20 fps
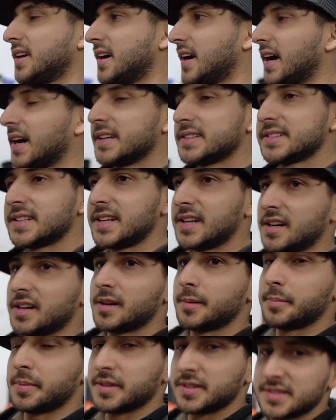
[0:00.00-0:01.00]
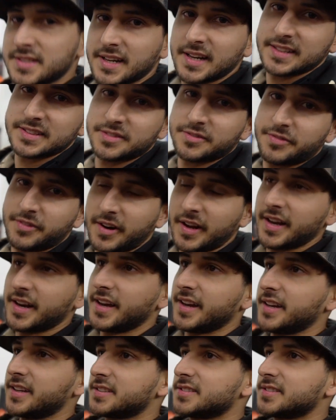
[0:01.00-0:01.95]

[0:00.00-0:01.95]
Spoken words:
guy's here, but today's a Friday,